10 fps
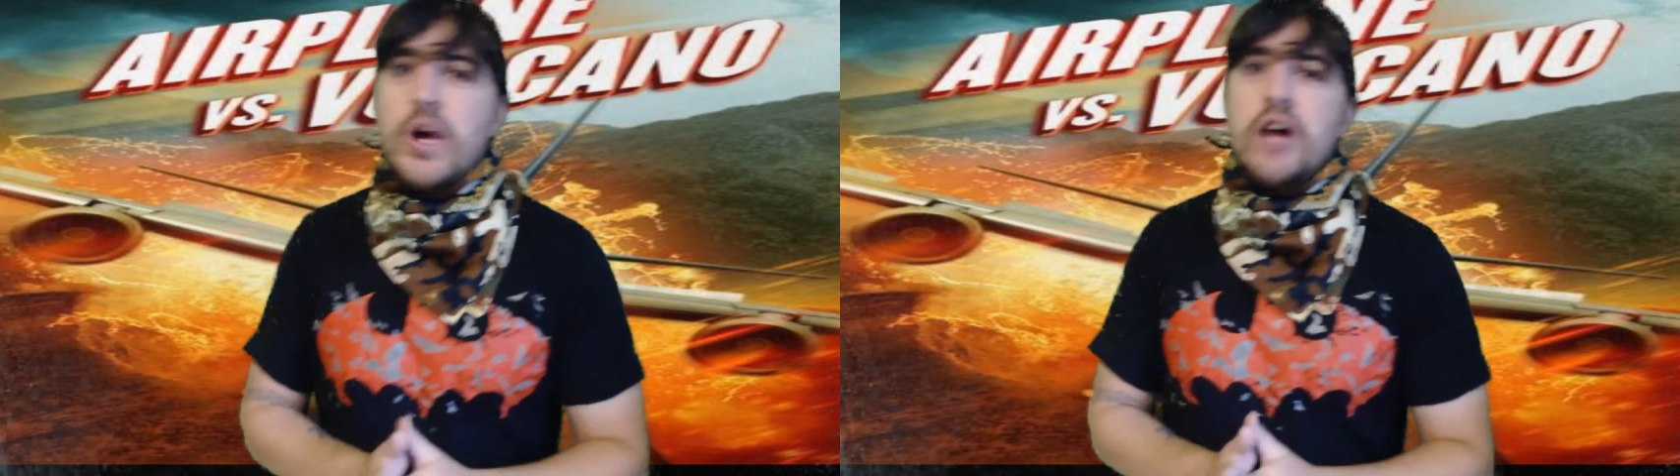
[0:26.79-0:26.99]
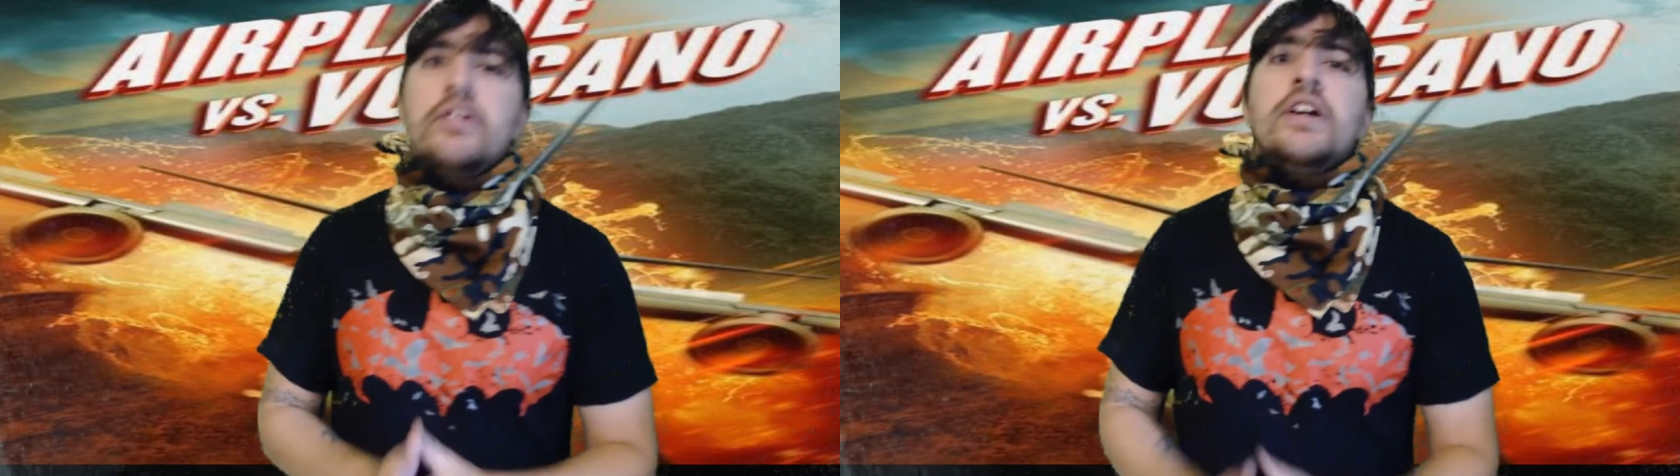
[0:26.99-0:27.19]

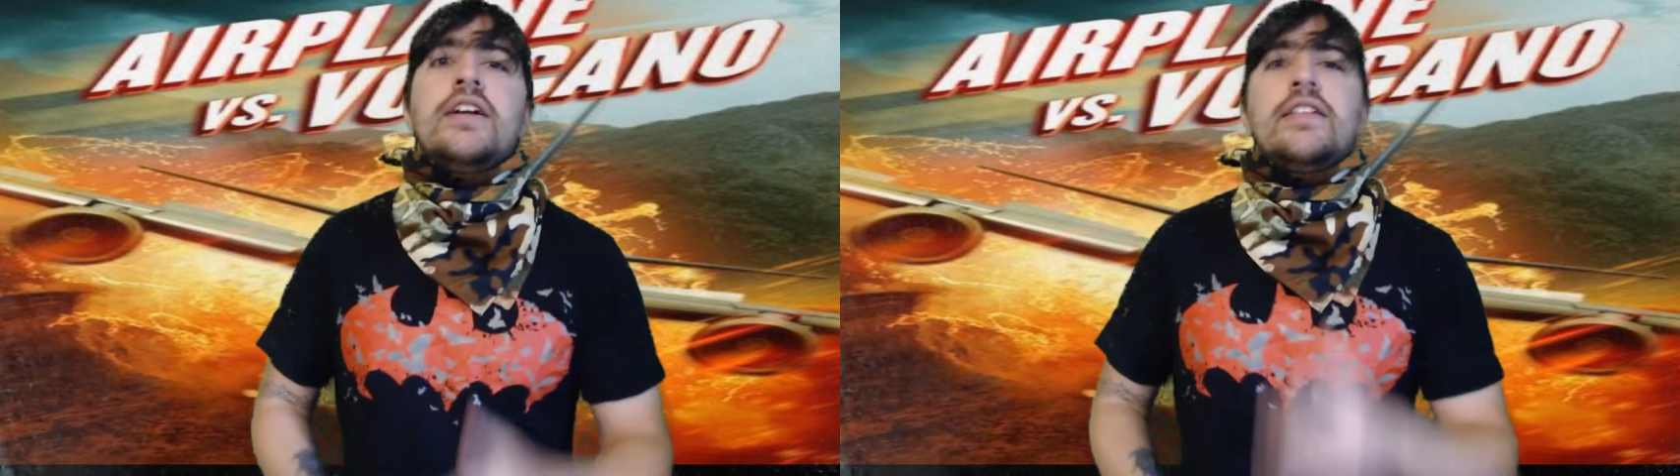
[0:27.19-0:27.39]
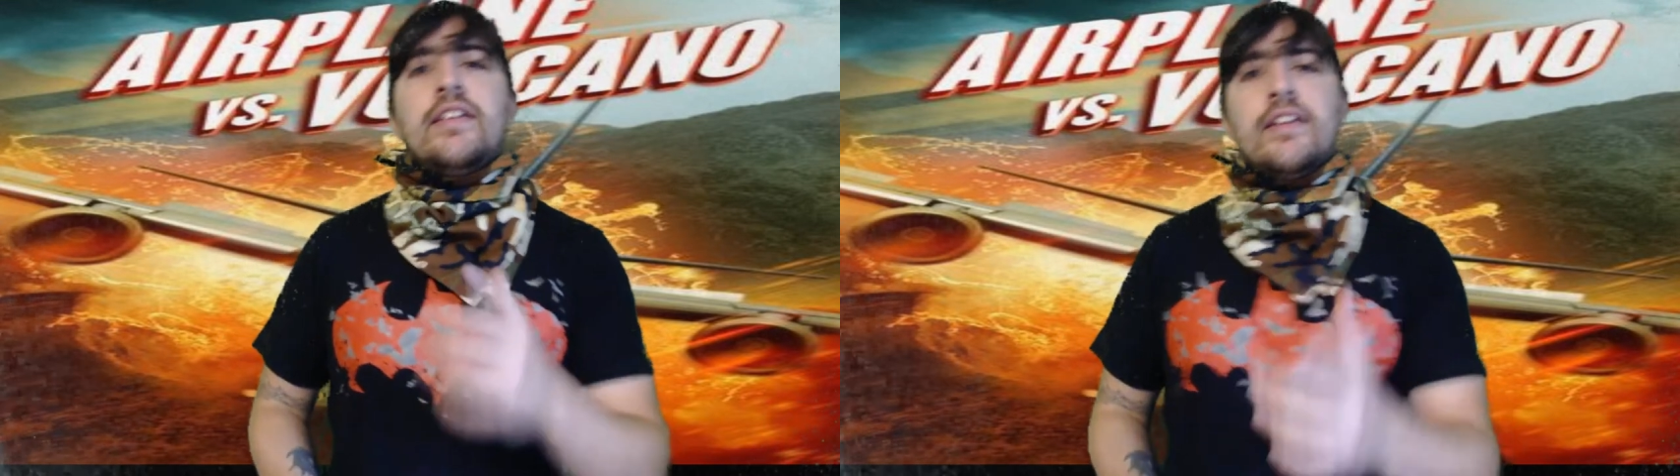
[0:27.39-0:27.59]

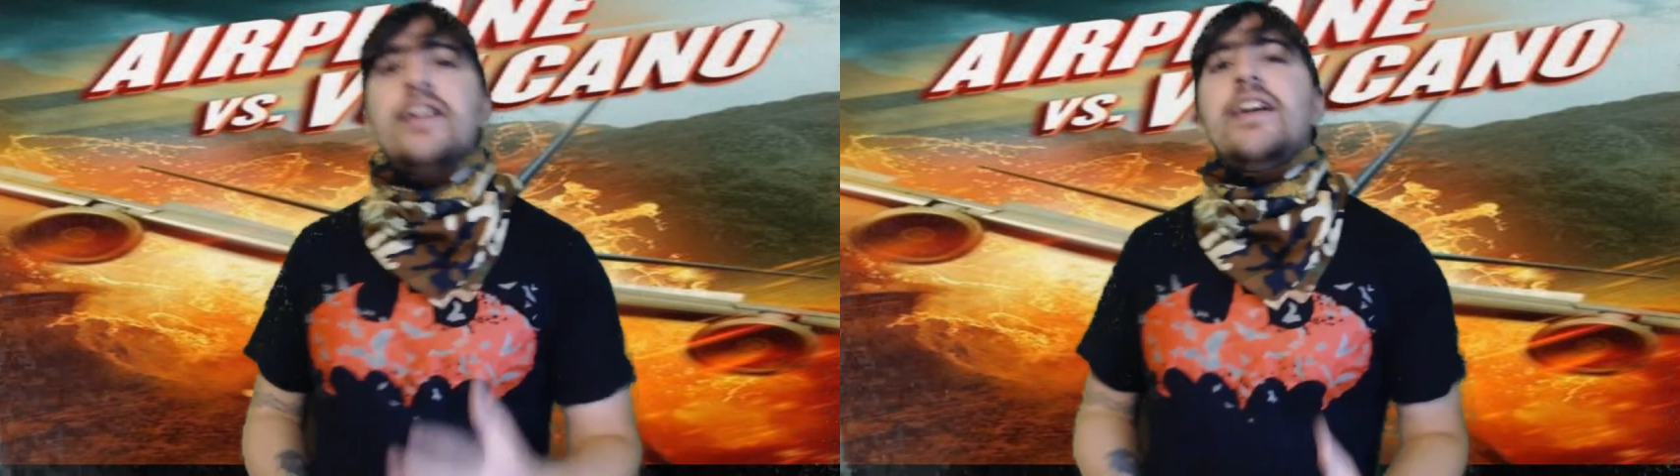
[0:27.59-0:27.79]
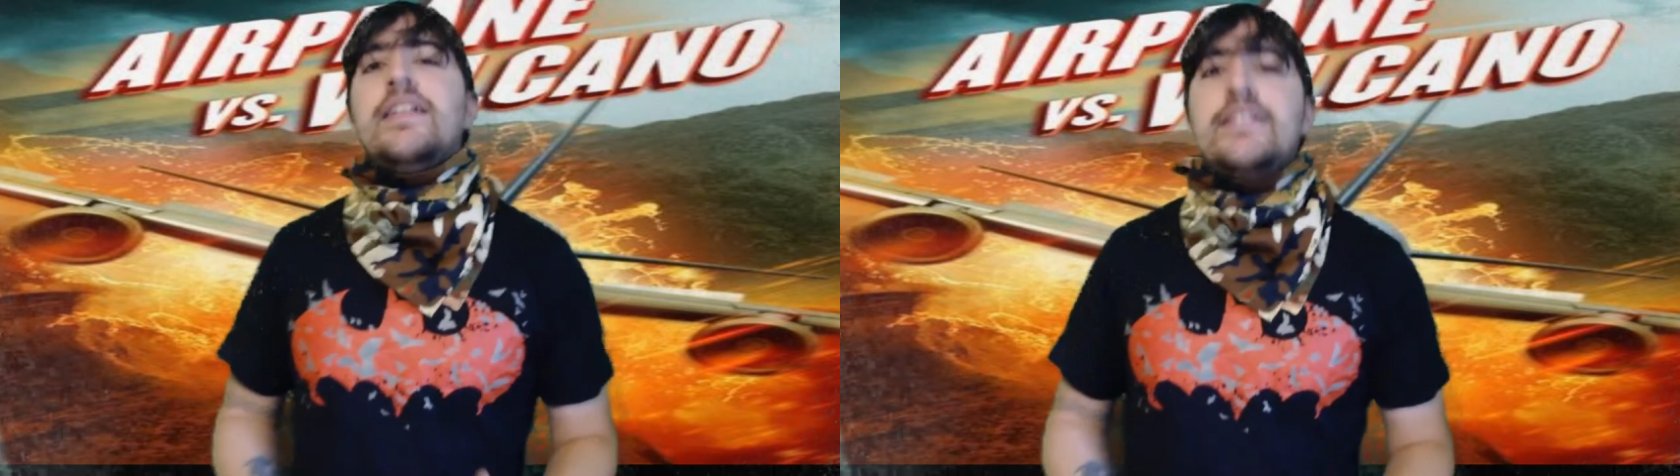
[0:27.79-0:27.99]
Well,
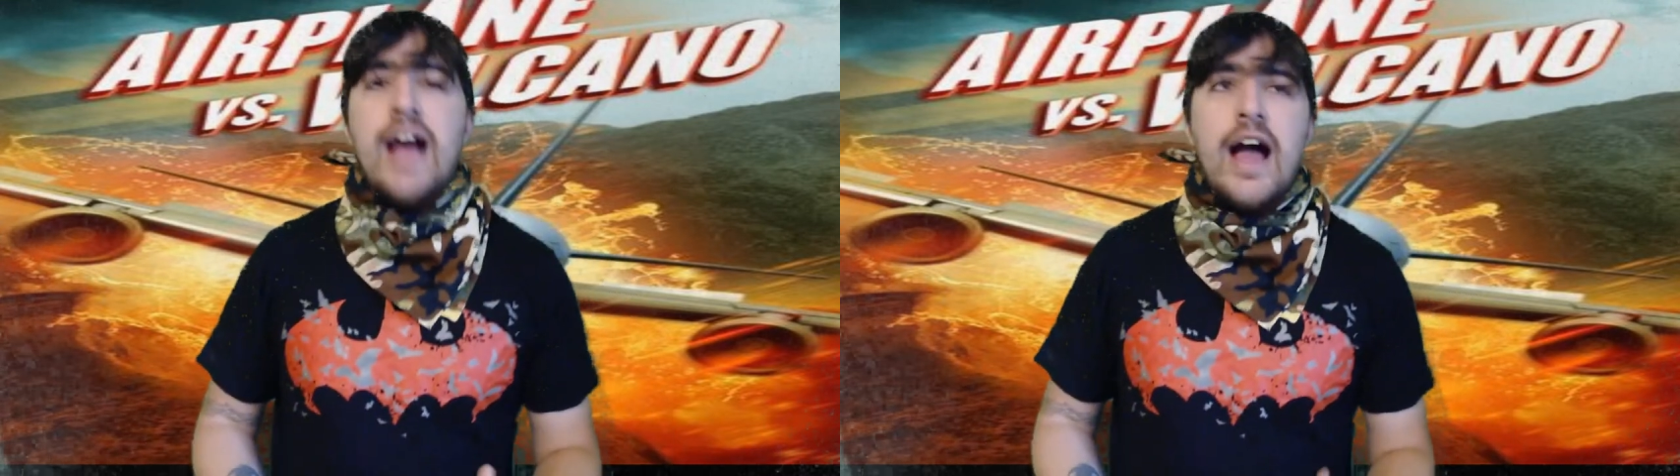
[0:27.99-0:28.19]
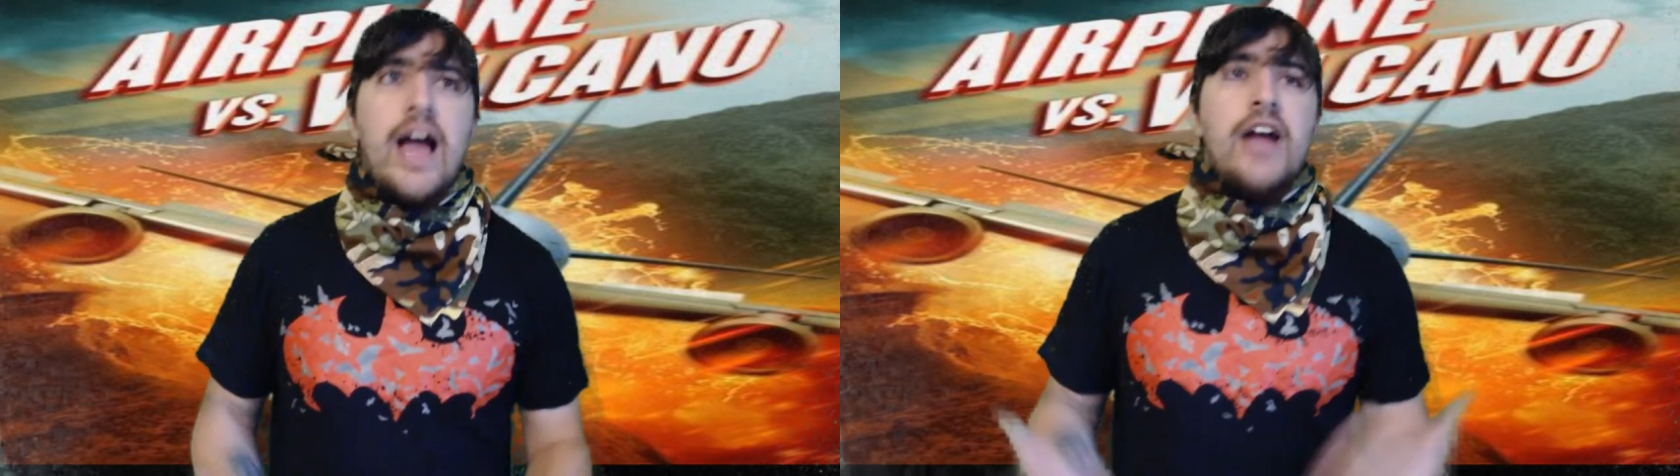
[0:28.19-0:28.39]

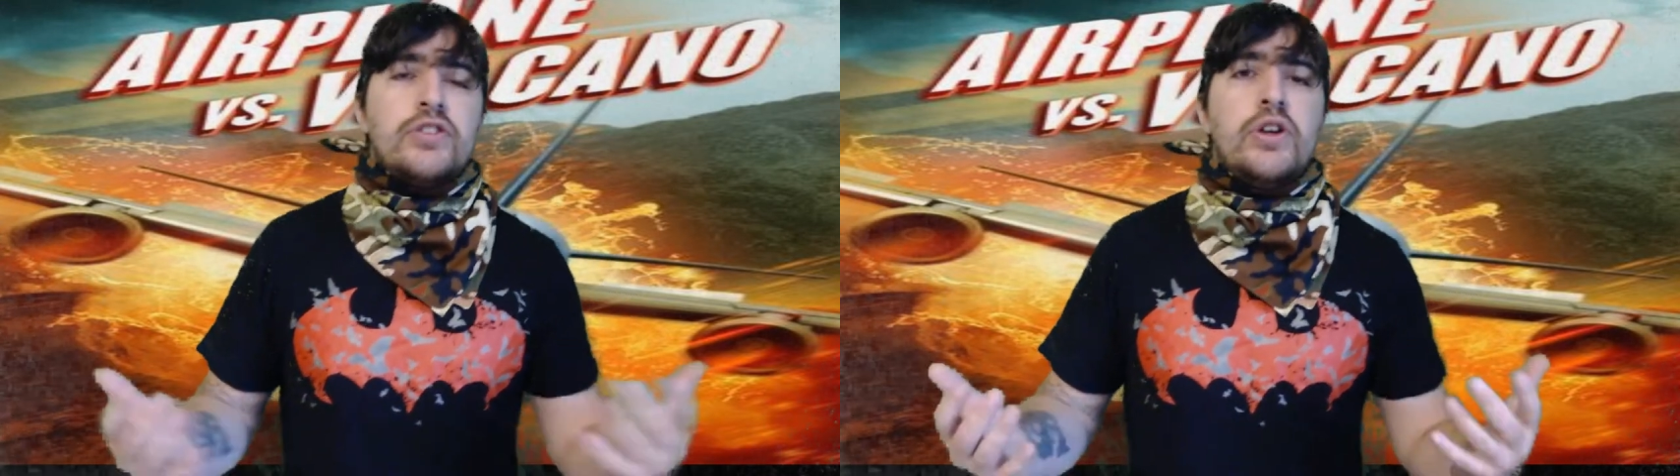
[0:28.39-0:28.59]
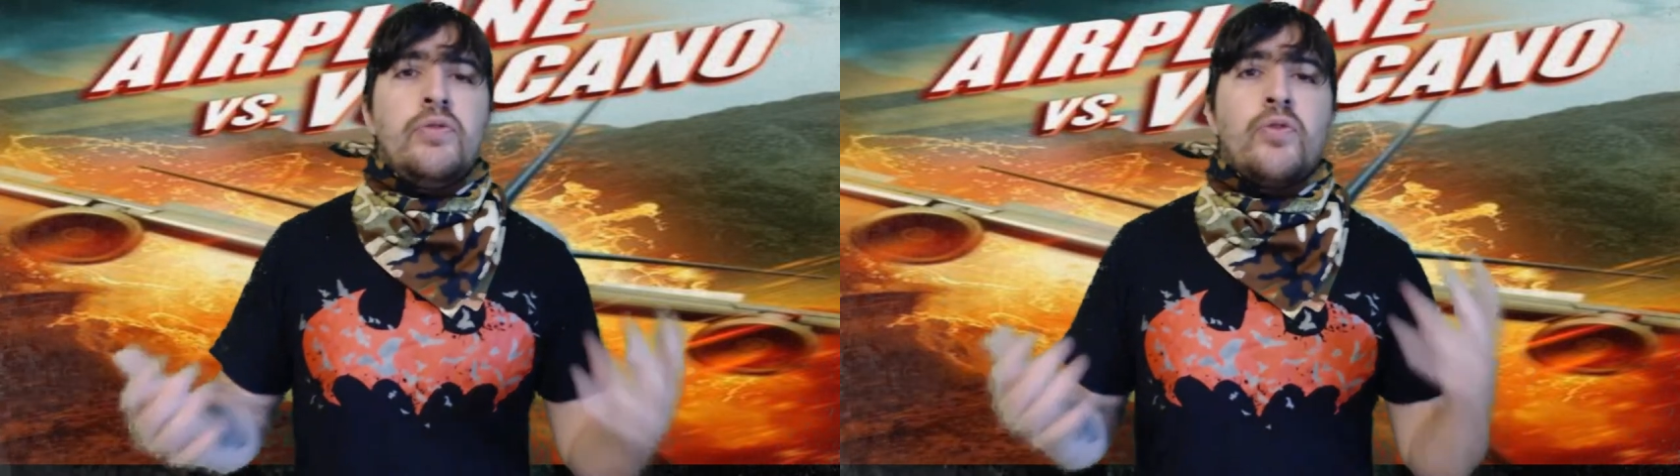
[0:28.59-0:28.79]
it's not
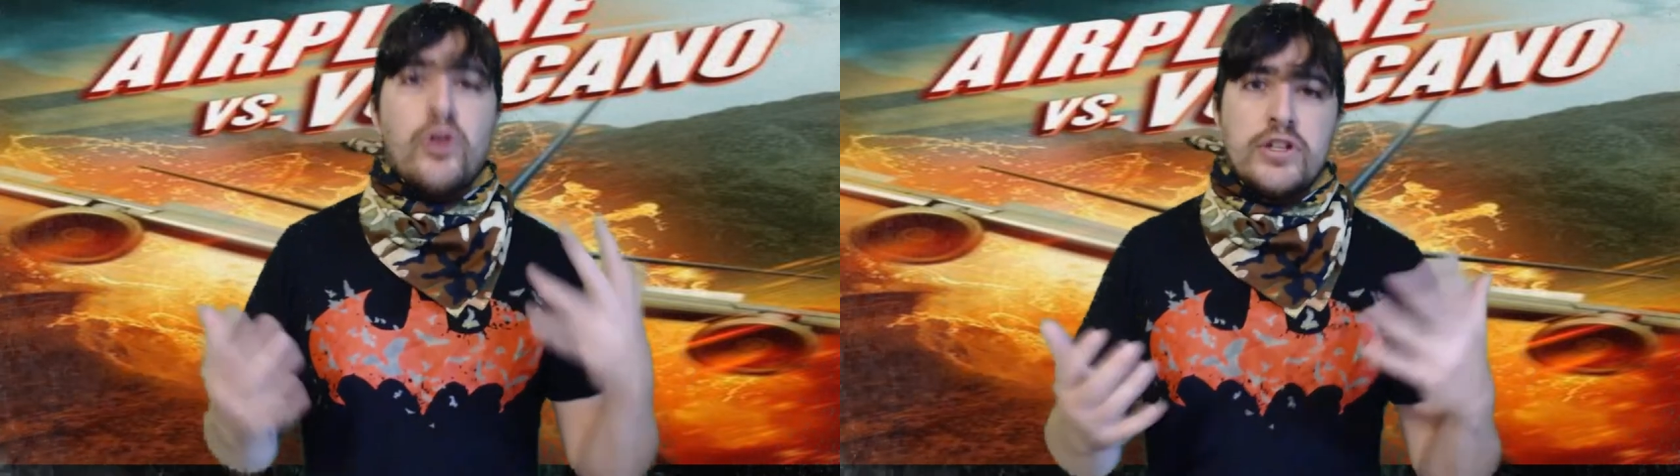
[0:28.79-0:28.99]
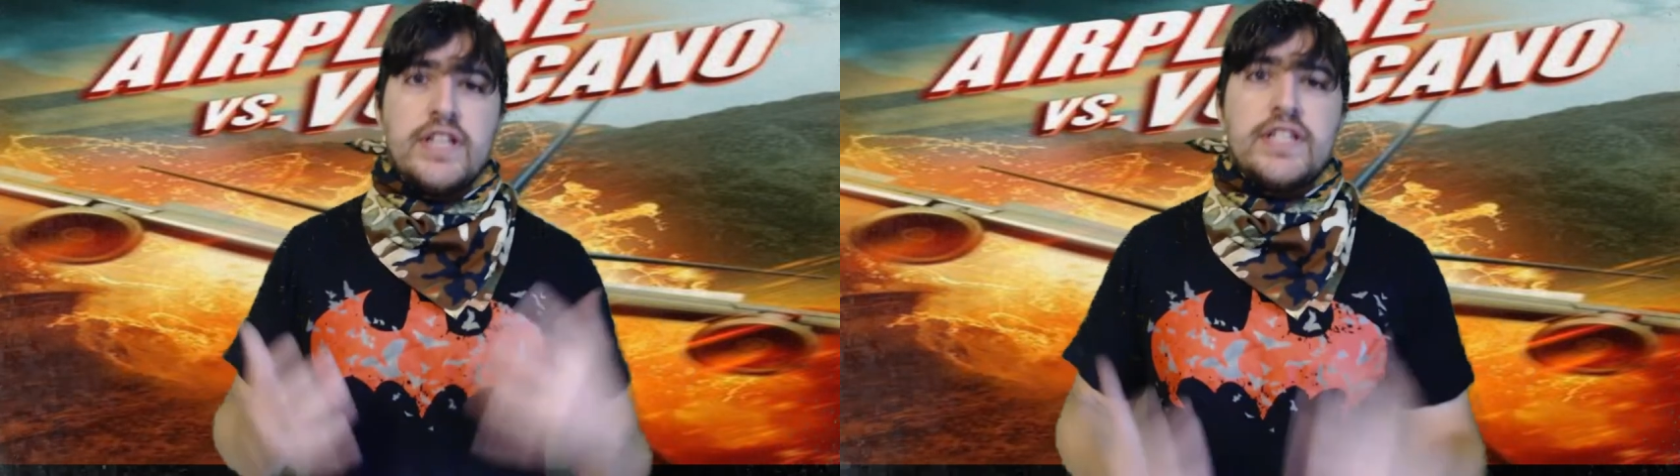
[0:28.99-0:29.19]
actually
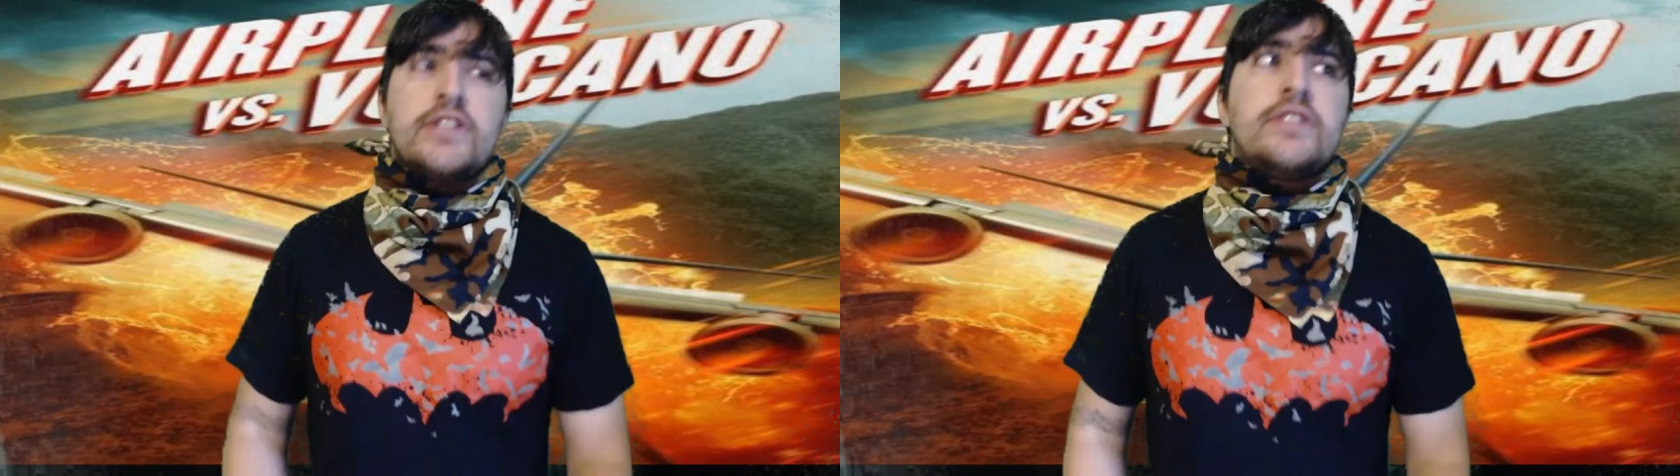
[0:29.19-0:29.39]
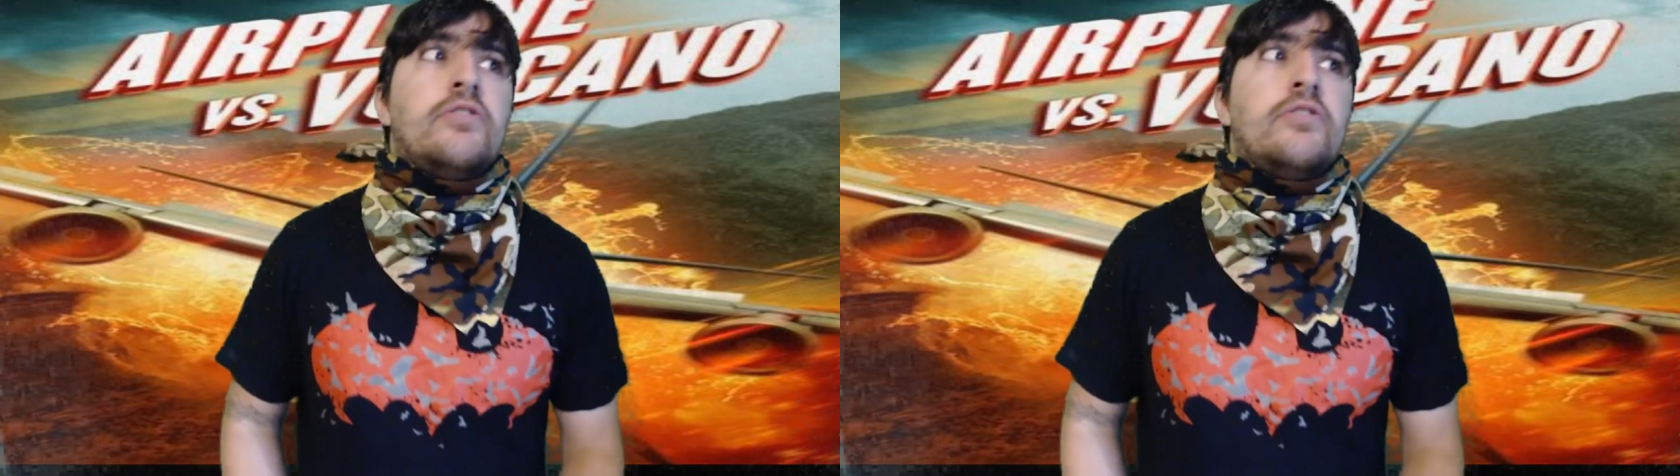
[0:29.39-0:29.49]
versus.